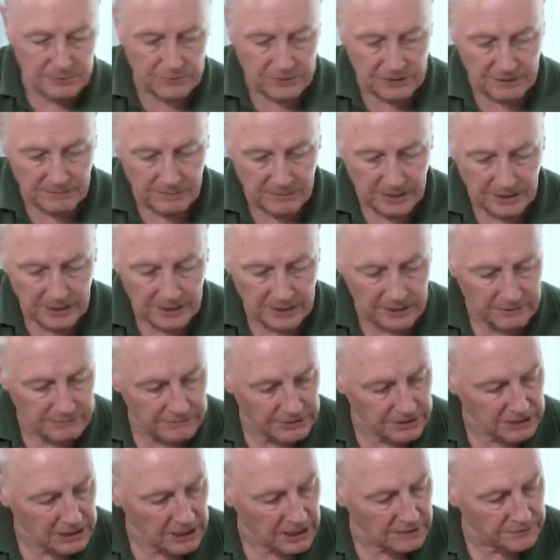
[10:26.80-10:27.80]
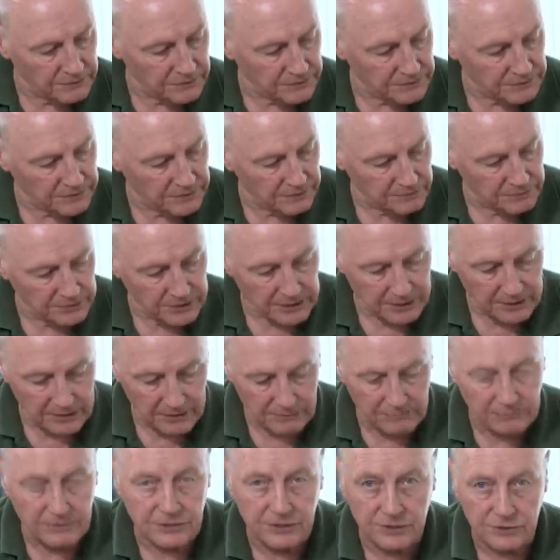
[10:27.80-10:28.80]
was something I recovered from the
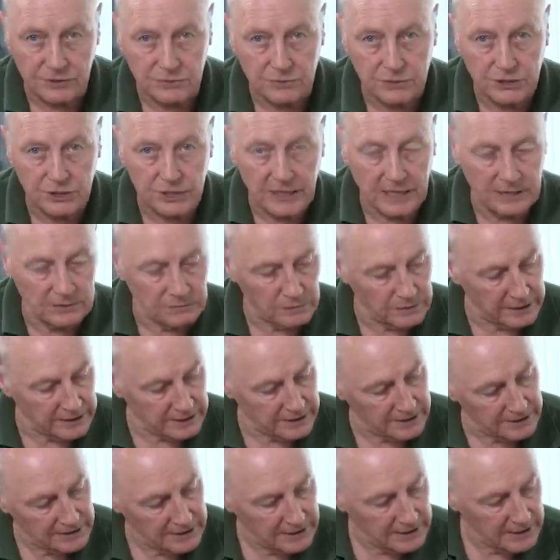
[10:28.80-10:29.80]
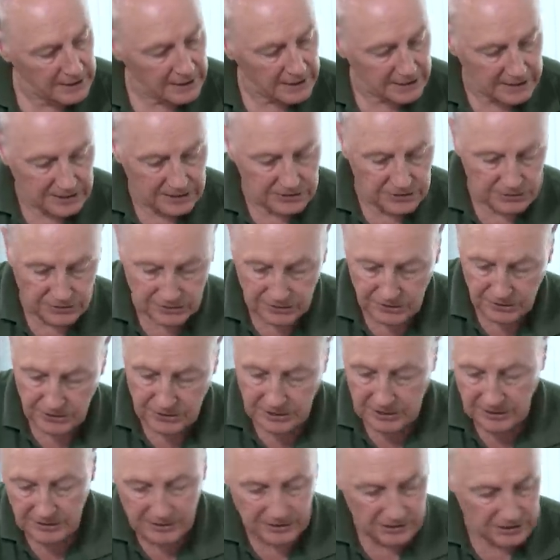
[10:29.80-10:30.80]
original Chadwick, and as you can
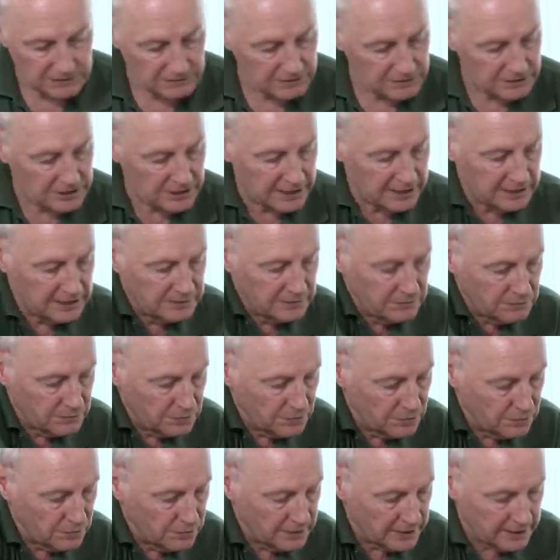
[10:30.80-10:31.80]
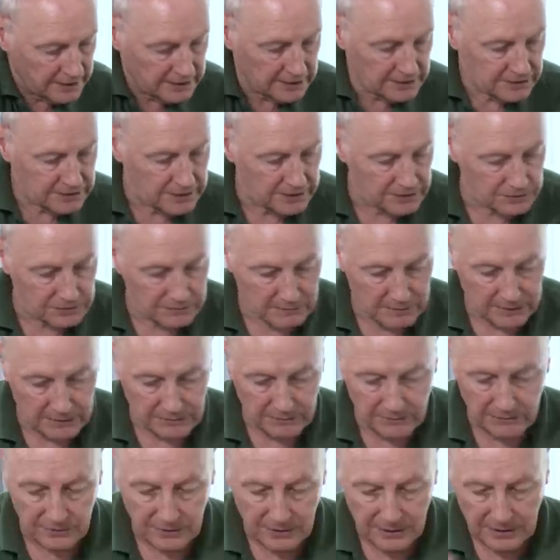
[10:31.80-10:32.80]
see there's a retaining wall and a tunnel
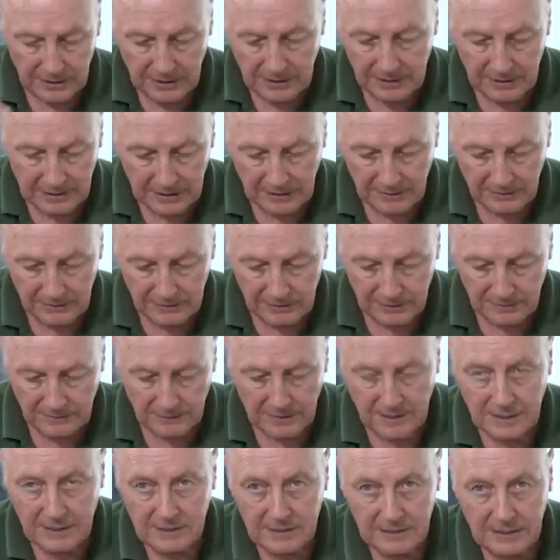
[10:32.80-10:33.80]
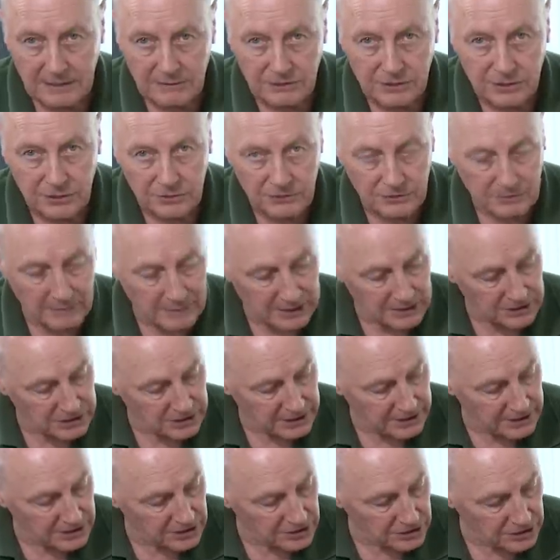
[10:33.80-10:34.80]
mouth. Now down to your
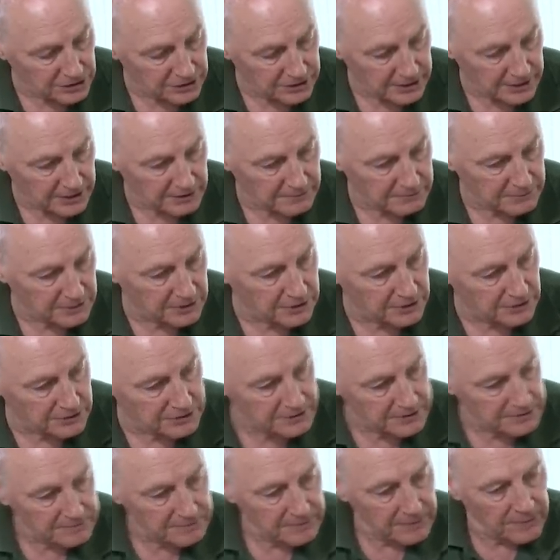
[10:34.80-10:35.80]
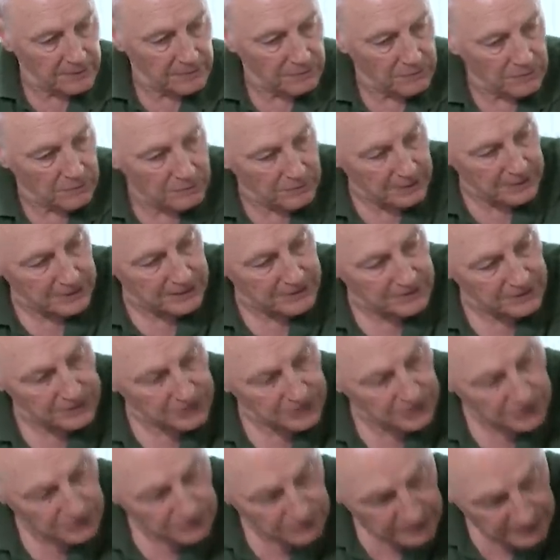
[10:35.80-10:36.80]
imagination now, because what we need to
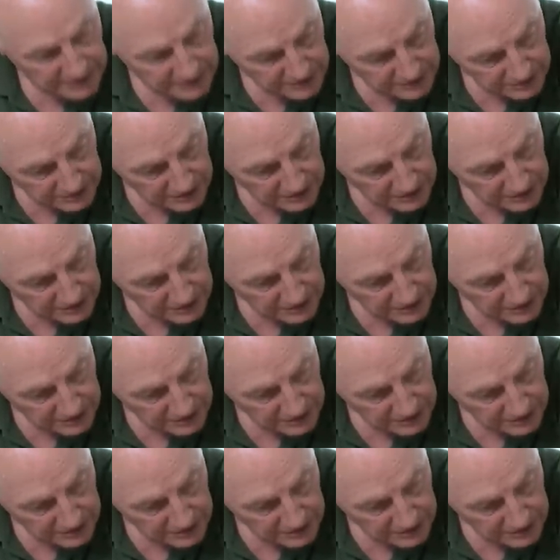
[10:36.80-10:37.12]
do is